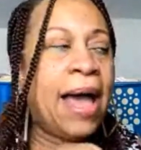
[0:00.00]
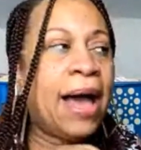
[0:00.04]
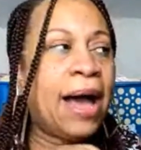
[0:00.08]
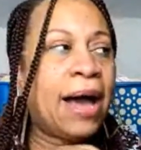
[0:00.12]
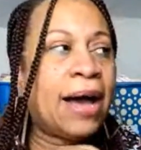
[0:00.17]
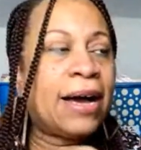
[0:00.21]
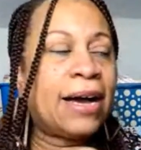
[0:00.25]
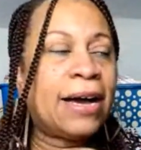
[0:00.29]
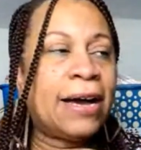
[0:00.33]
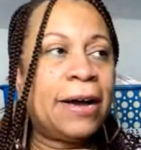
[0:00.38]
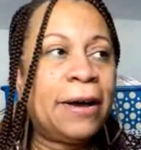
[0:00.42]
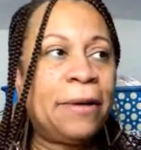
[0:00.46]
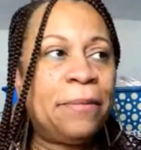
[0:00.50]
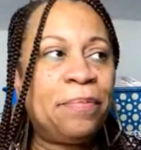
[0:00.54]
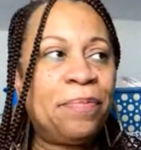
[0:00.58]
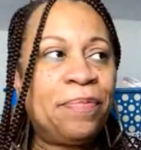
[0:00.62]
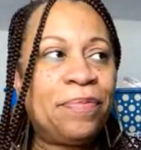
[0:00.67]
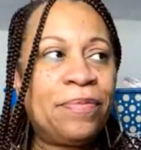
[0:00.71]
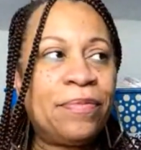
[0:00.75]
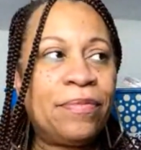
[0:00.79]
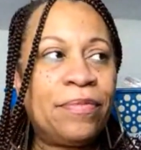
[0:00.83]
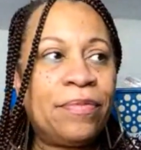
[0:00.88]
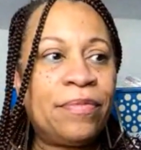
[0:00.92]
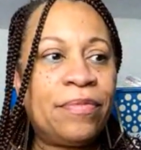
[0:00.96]
Um,
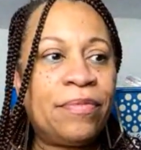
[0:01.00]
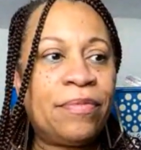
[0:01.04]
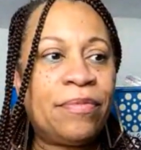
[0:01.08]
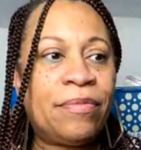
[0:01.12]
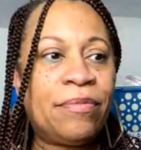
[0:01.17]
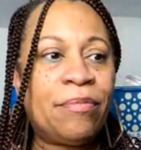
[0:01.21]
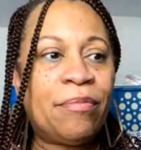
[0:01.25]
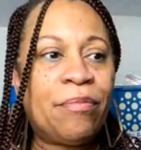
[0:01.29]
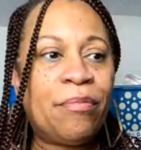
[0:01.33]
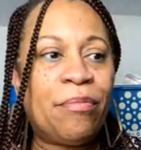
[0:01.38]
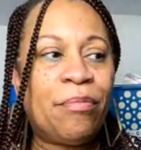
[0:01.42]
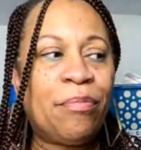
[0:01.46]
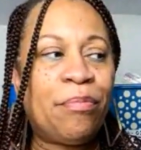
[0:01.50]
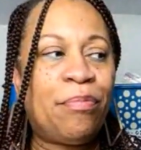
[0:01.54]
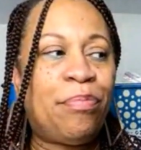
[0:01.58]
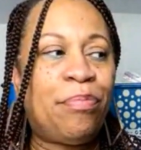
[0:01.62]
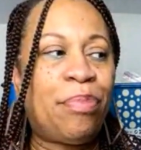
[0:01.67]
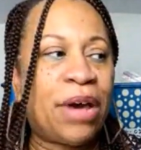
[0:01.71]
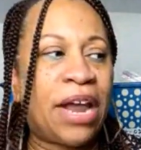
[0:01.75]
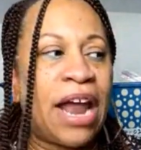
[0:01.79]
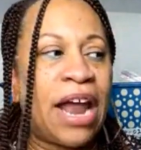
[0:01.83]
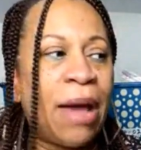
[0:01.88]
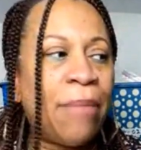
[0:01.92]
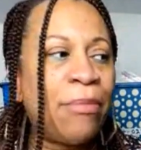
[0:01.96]

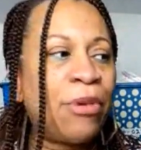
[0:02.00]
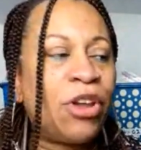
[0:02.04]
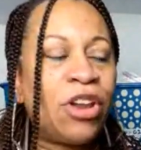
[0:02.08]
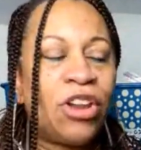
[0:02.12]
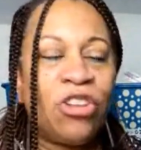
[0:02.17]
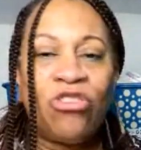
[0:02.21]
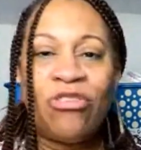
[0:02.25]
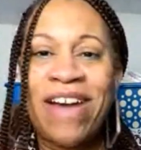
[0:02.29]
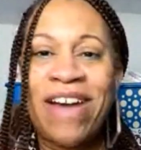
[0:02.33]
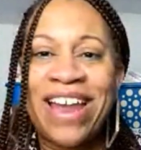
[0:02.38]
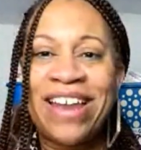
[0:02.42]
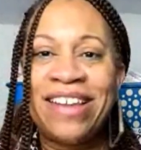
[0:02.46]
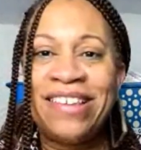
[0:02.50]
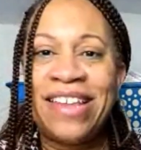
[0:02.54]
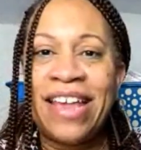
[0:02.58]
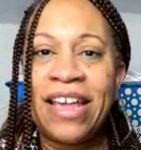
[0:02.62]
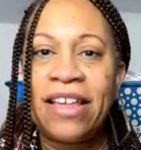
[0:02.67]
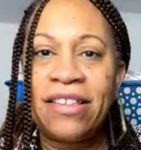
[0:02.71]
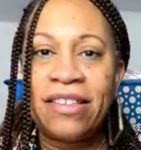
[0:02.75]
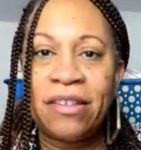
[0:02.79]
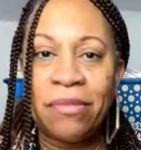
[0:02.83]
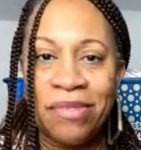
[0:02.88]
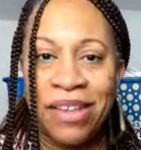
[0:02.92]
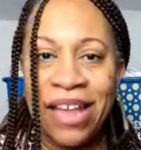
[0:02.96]
but I'm going to try to take
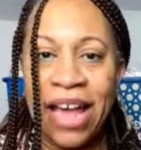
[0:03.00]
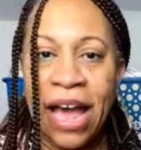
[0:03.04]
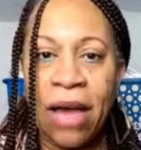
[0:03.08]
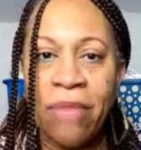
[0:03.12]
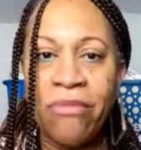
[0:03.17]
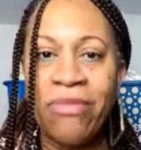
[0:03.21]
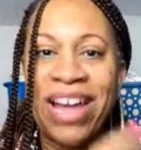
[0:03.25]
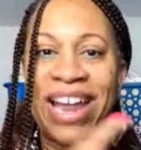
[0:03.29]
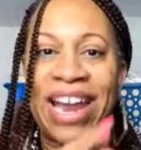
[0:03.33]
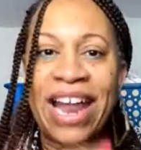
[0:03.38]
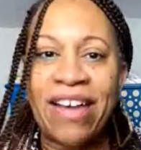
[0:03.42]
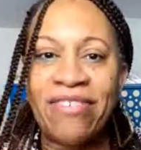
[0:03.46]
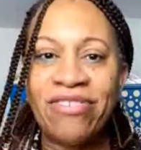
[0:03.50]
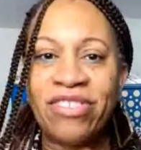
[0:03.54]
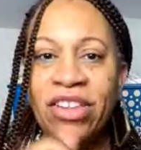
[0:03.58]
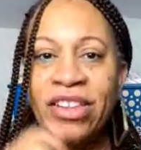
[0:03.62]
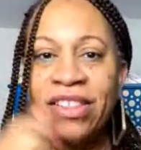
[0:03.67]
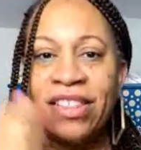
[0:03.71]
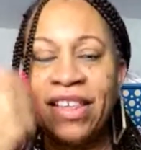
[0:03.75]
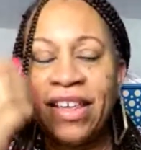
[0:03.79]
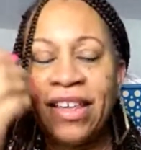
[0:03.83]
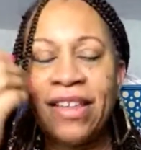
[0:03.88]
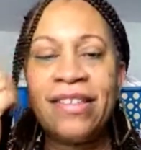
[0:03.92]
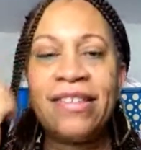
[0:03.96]
some time right after
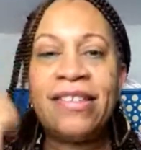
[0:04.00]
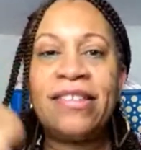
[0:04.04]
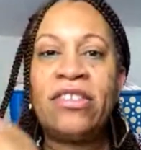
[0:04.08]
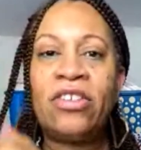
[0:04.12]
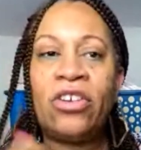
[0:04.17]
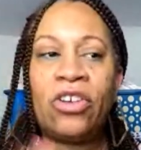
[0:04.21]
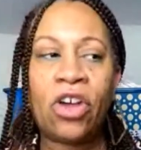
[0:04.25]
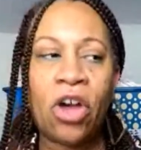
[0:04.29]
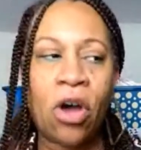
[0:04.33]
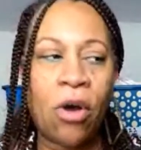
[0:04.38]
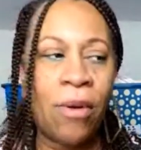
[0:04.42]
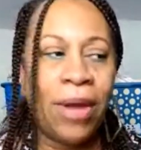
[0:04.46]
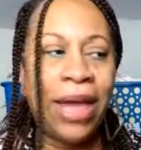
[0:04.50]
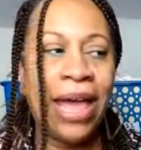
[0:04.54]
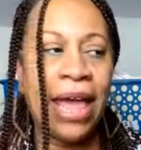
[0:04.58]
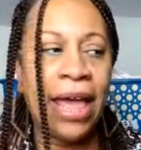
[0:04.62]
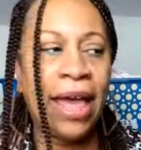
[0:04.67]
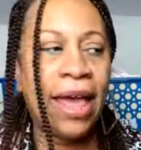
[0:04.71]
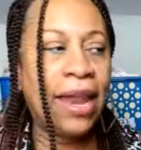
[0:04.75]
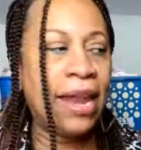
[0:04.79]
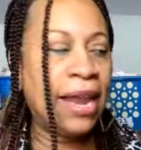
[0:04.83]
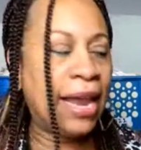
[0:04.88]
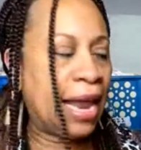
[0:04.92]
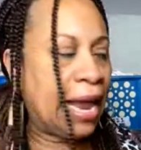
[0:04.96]
this to go
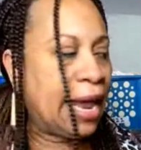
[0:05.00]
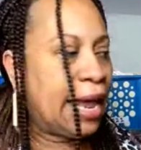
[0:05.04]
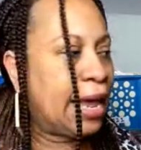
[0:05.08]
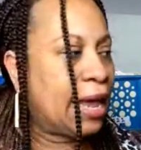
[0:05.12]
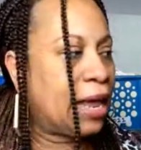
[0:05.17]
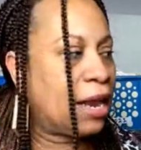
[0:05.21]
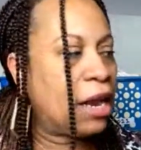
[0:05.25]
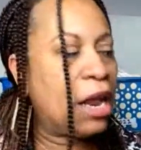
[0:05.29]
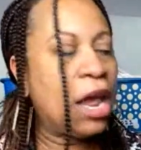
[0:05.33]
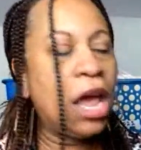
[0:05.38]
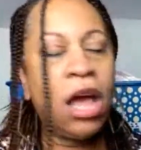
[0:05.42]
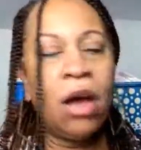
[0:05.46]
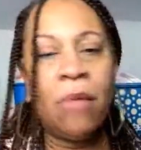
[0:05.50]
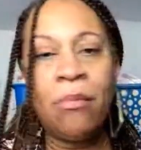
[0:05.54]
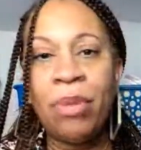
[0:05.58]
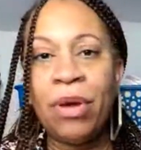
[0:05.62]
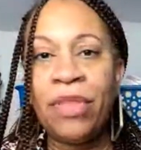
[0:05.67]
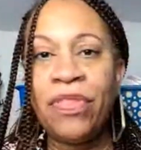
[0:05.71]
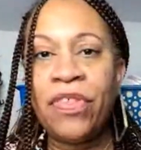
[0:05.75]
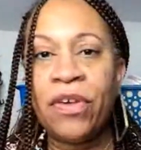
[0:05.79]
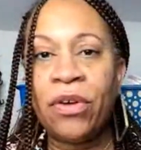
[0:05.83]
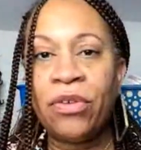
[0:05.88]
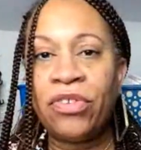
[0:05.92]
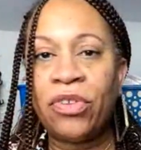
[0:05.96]
ahead and
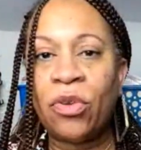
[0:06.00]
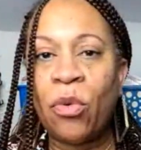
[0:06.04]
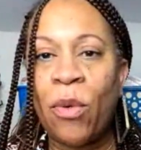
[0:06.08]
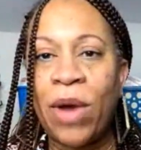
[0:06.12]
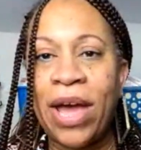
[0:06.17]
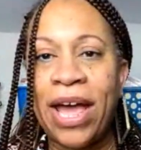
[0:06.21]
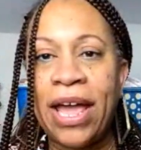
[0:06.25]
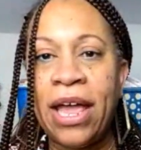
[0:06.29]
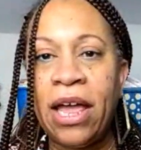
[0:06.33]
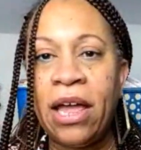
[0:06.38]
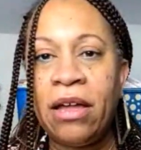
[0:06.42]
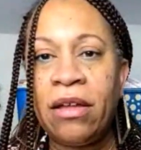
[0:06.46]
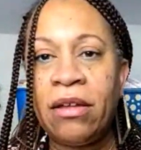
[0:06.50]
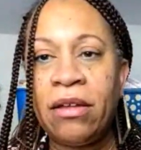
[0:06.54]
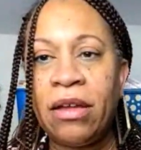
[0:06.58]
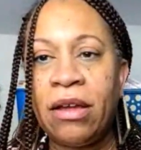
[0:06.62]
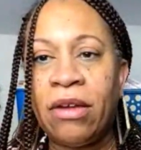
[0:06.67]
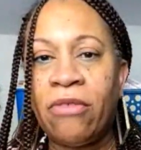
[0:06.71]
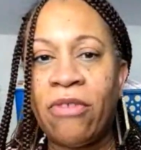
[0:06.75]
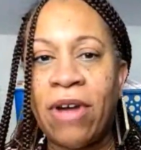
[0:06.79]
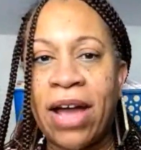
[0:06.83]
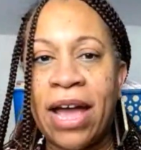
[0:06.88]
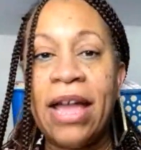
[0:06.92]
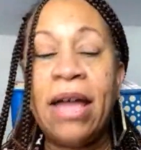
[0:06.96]
put those away,
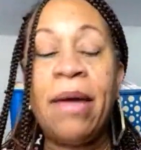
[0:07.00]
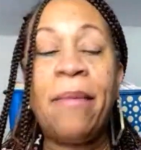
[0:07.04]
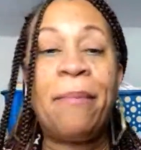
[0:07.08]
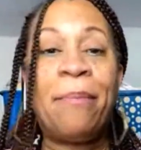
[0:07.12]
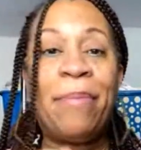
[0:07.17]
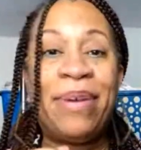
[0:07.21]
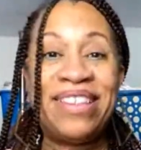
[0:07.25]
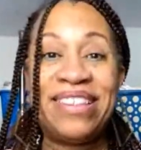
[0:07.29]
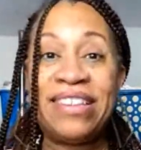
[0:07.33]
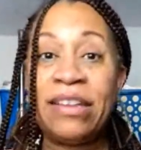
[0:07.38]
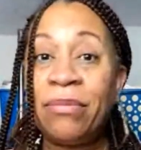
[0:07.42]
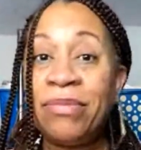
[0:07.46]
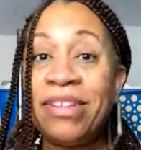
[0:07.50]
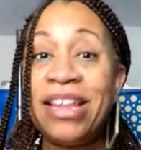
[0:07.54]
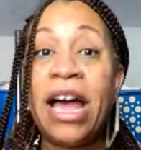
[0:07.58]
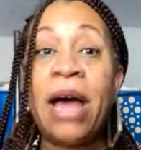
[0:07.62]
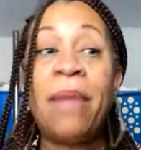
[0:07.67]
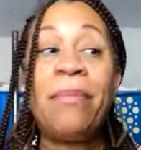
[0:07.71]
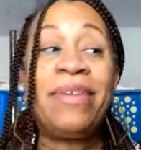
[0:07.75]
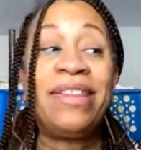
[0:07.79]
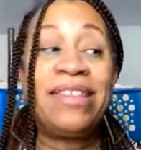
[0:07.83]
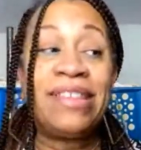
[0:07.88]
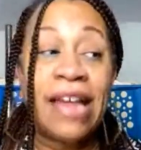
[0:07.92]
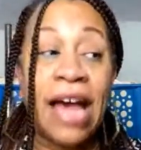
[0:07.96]
right? But
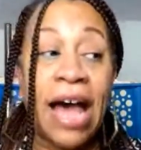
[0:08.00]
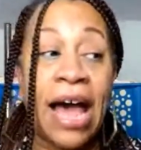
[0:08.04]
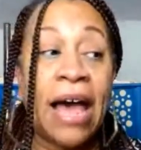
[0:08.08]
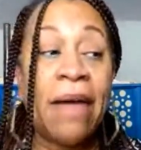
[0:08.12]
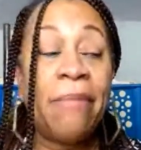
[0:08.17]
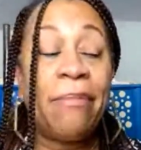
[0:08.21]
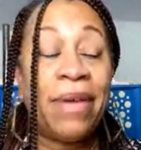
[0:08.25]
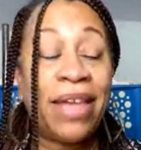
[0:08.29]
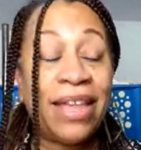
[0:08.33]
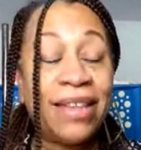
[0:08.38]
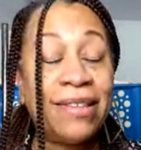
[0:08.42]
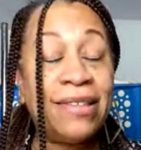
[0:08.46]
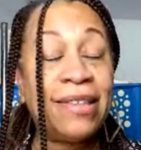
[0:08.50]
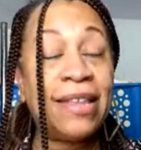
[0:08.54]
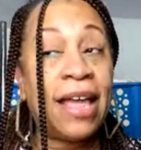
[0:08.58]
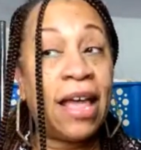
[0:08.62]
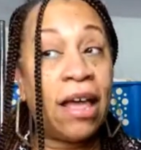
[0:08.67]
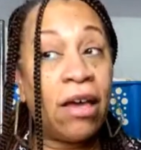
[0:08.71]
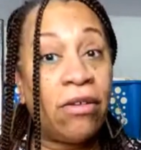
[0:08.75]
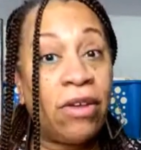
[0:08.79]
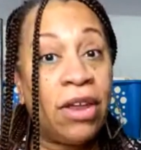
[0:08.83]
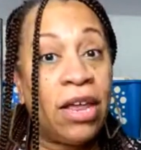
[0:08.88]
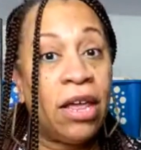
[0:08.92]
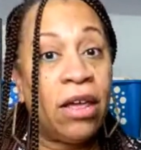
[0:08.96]
sometimes it's a hot mess
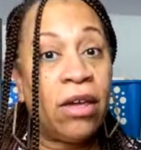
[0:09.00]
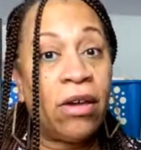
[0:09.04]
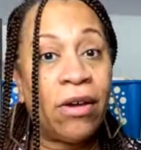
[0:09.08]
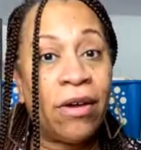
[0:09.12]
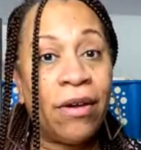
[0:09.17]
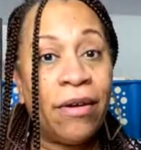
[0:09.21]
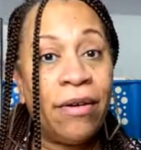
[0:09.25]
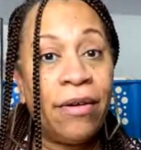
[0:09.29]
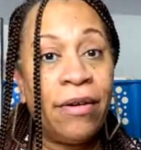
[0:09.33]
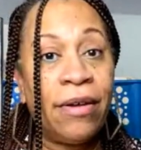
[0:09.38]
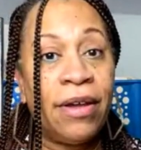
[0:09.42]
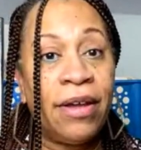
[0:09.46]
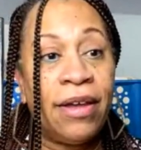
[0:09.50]
down here.